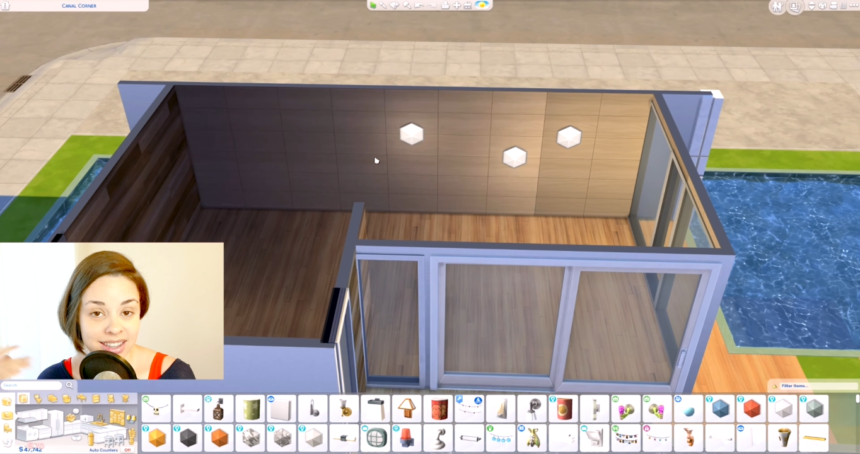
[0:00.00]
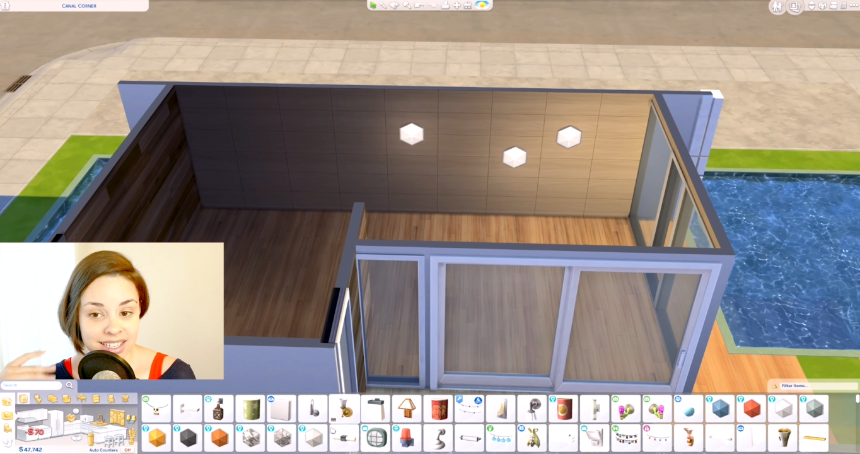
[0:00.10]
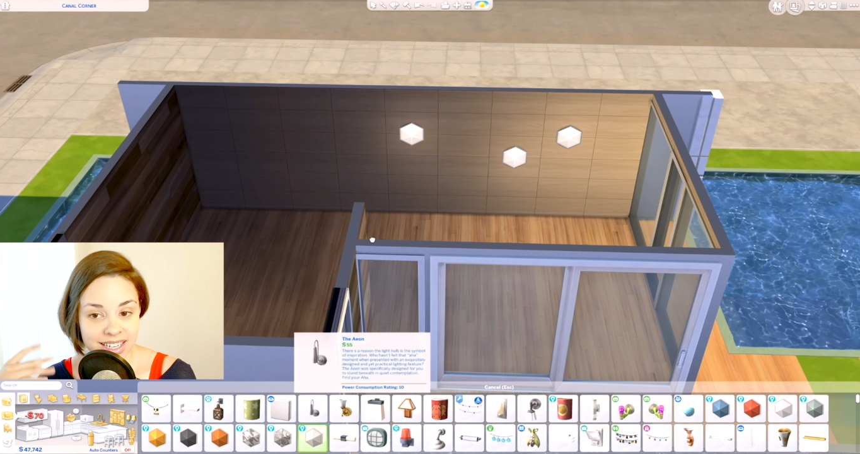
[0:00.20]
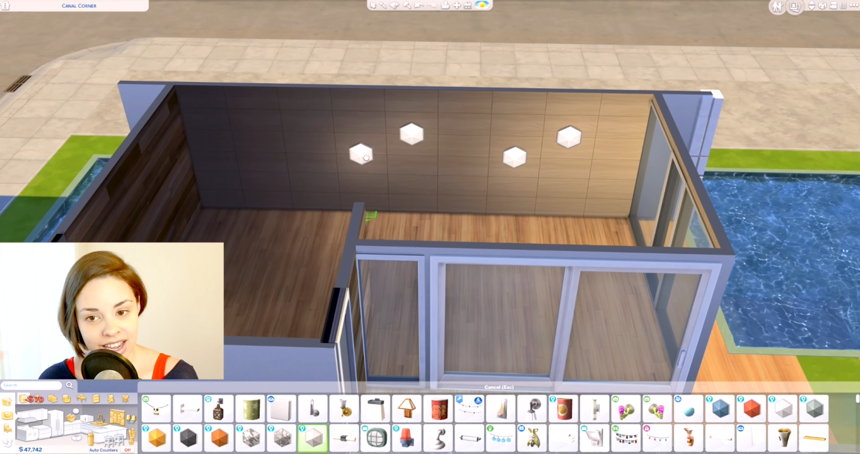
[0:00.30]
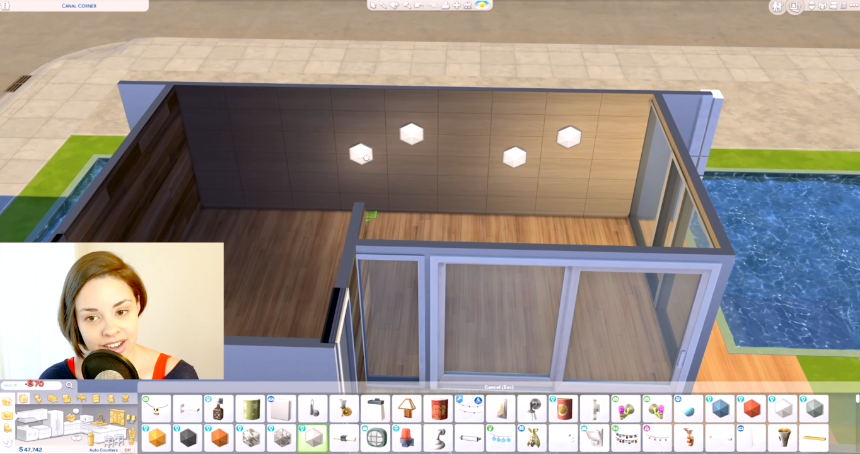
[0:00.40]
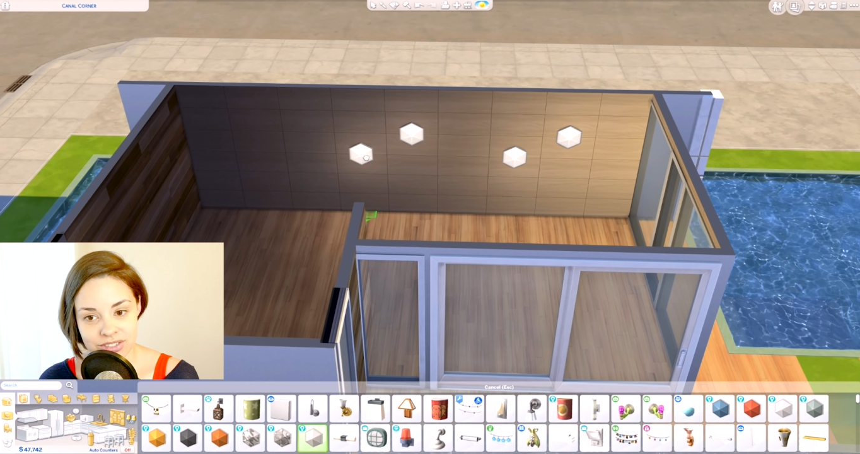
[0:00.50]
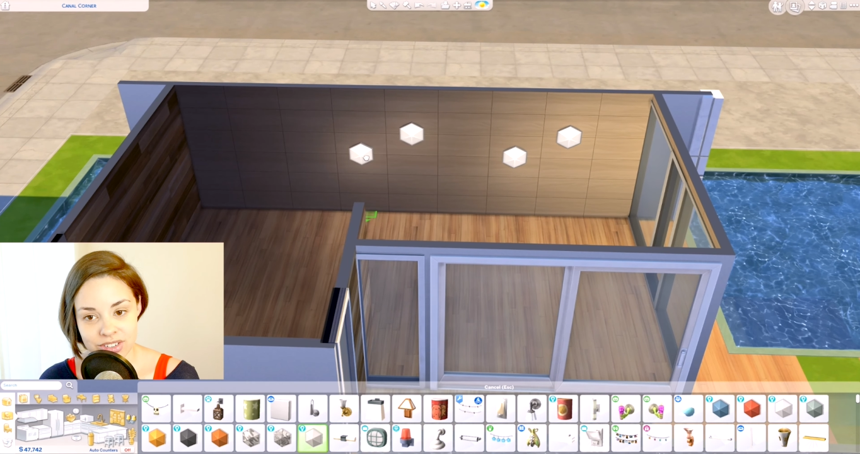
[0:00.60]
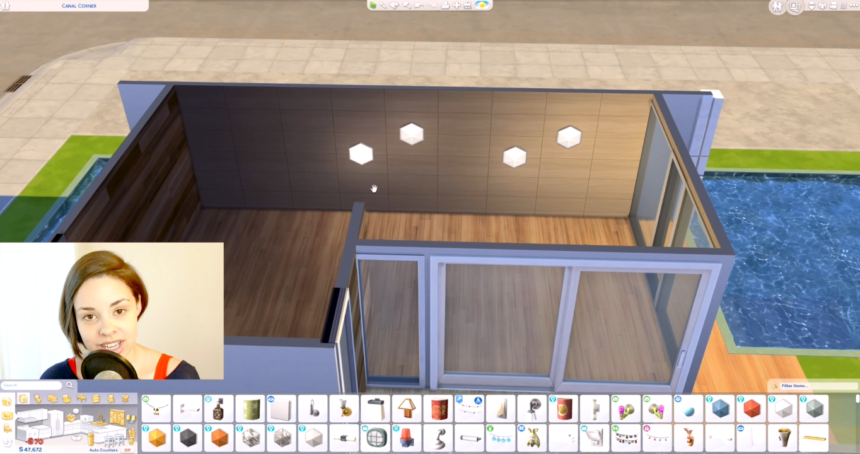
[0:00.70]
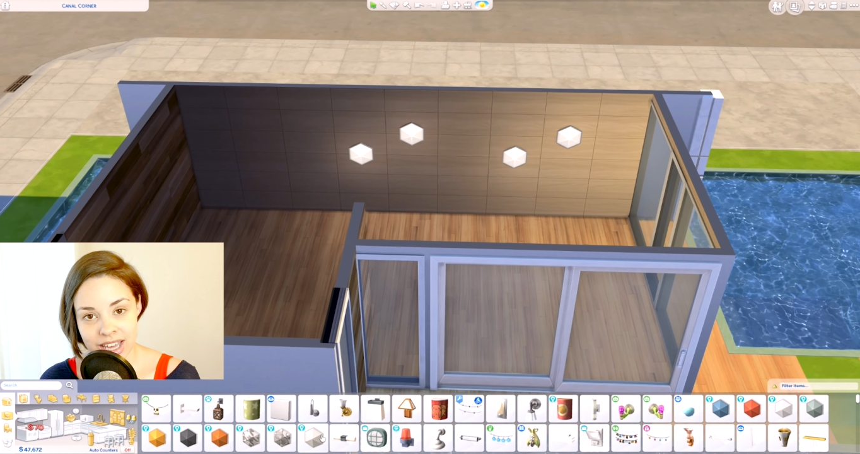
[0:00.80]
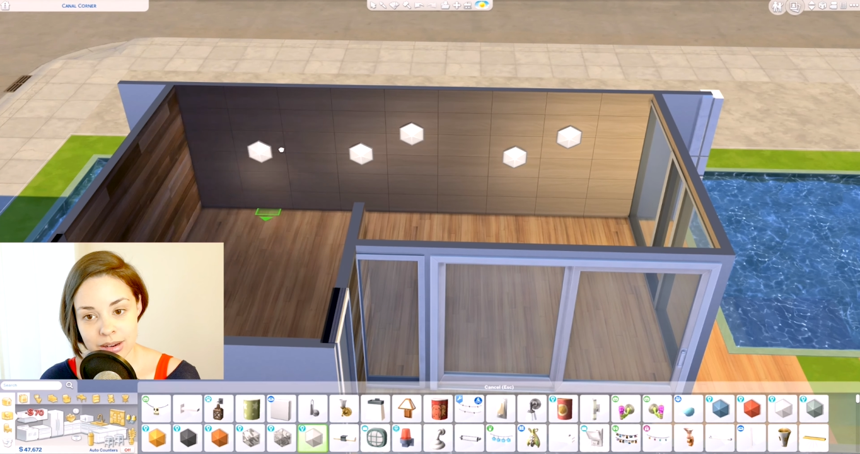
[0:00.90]
then after
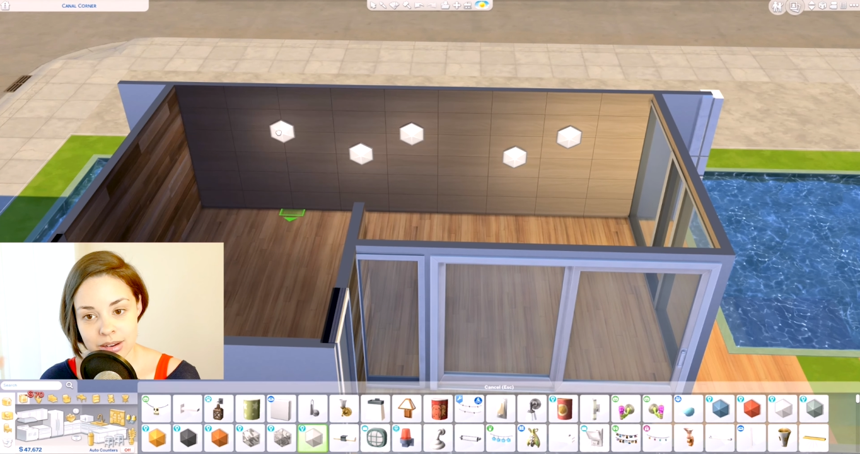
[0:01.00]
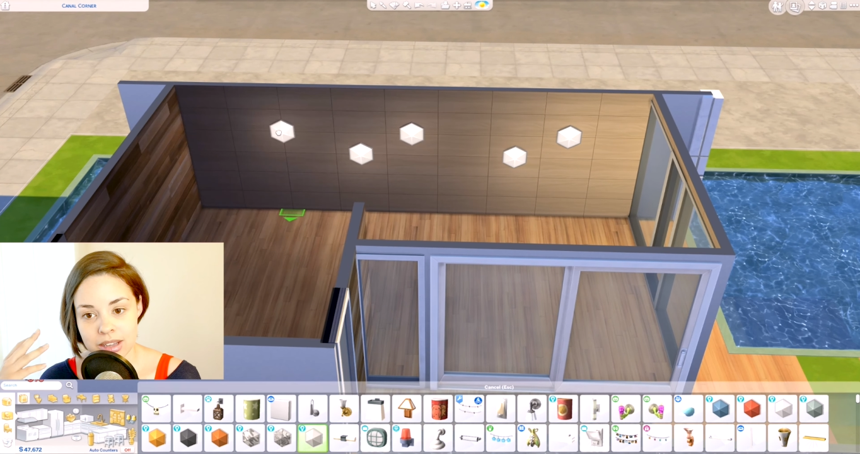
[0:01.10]
that,